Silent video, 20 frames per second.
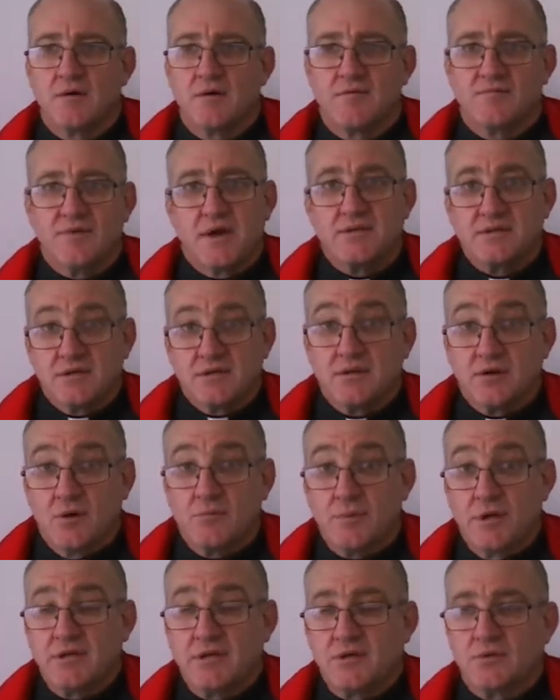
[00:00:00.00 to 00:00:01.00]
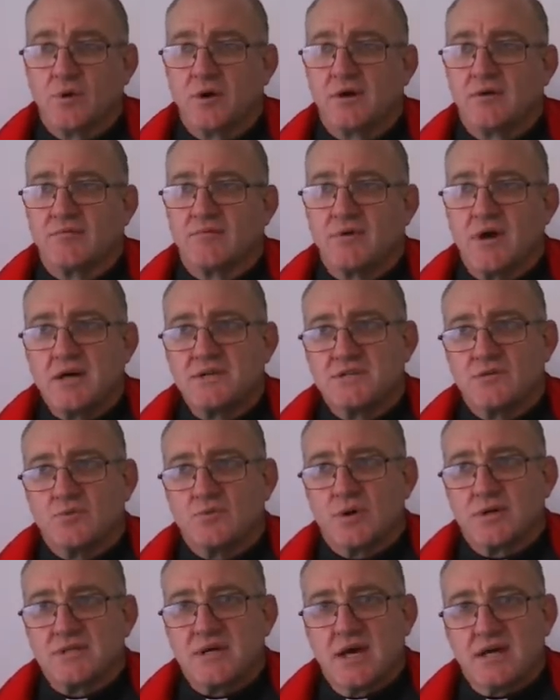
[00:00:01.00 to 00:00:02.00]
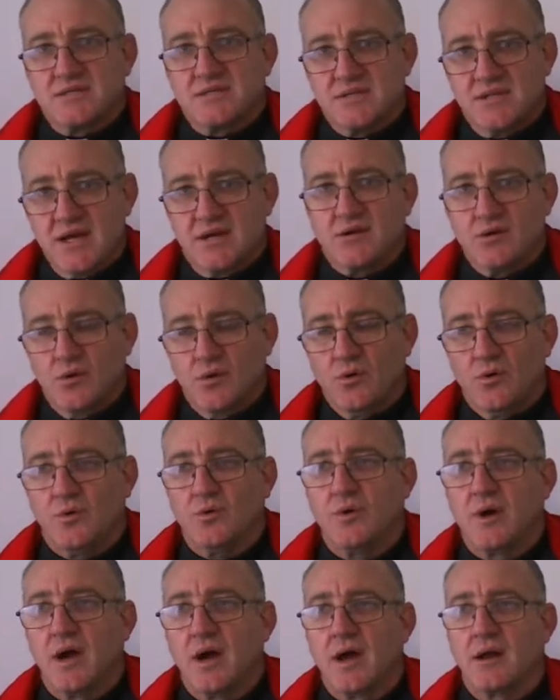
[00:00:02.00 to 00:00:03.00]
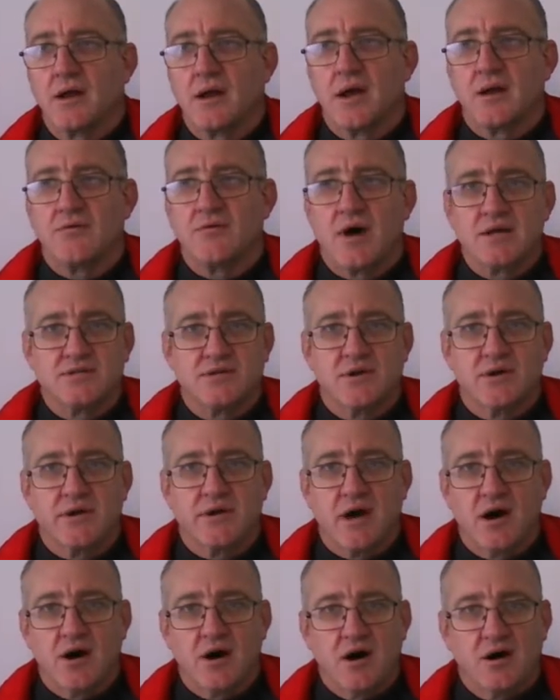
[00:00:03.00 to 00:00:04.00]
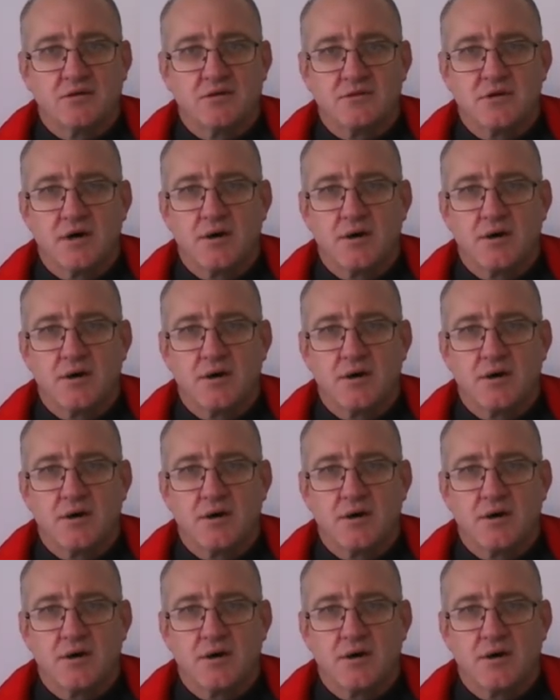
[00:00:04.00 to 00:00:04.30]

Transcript: Faith in the completed work of Christ is what takes that law and writes it on our heart.